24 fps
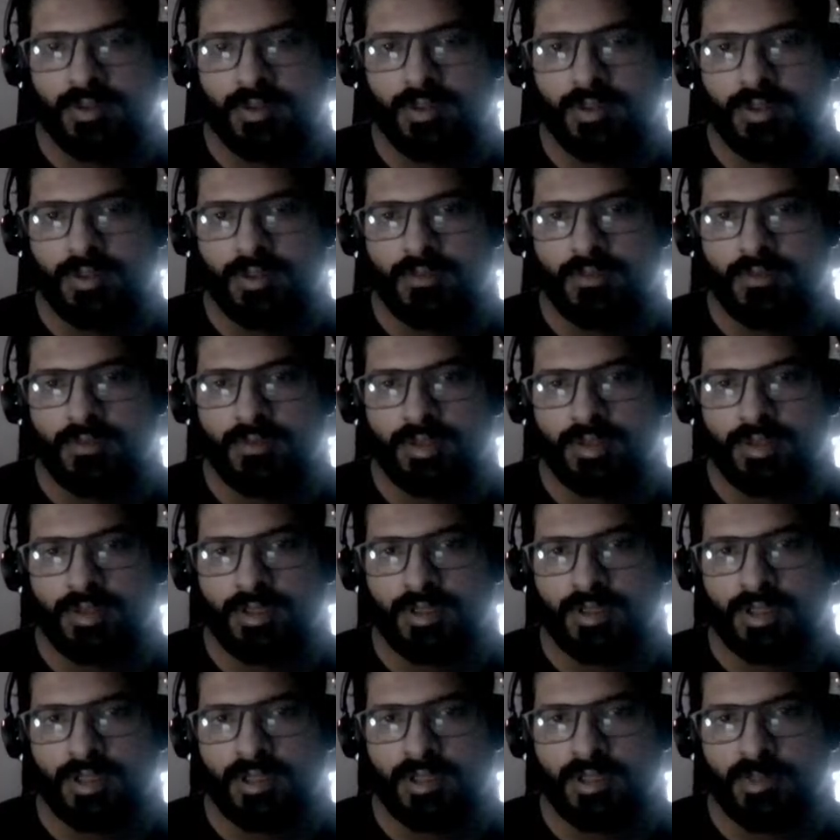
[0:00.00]
And we can
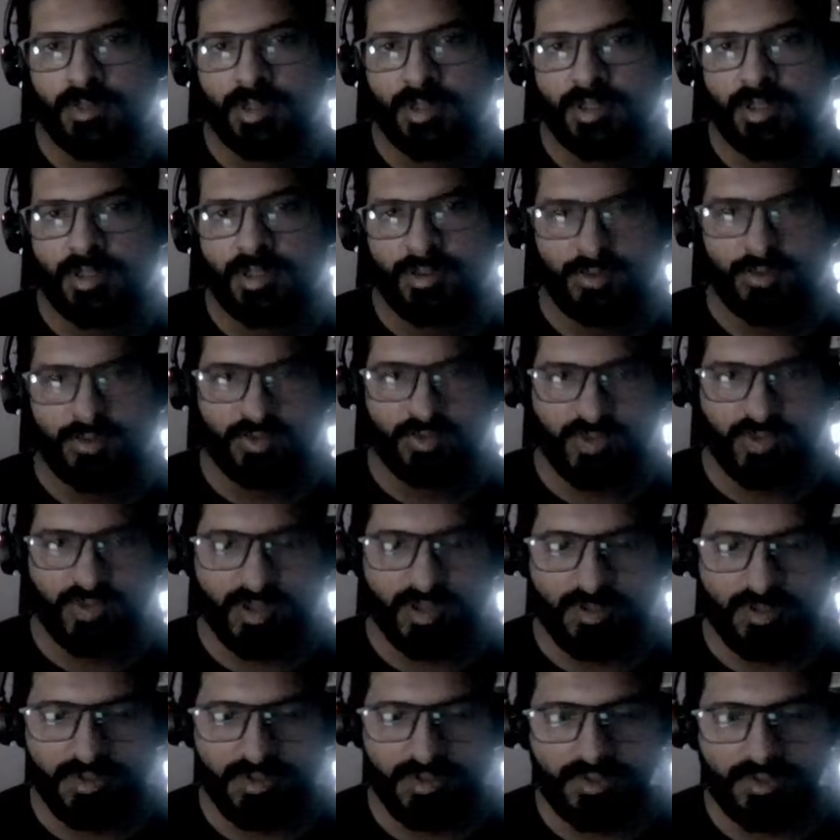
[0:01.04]
directly print out those
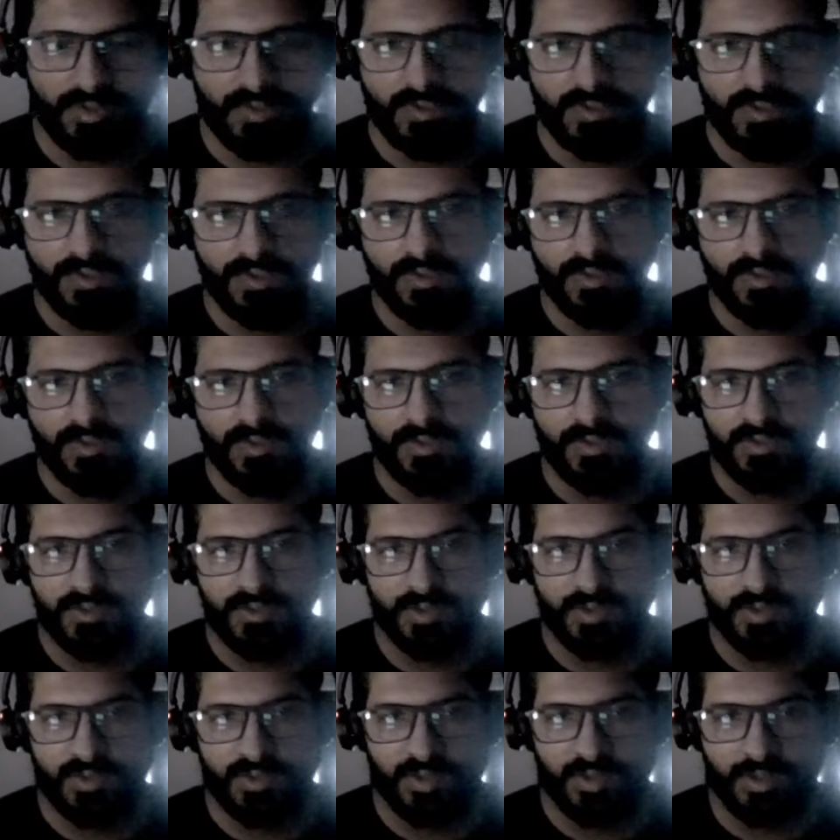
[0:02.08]
elements. So
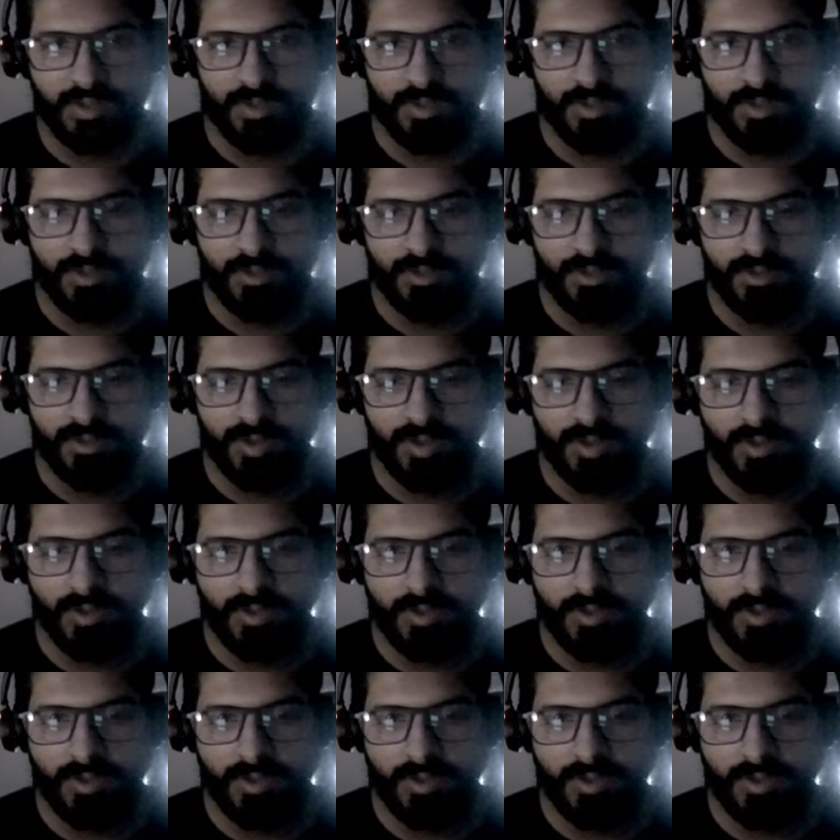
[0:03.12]
this out, out.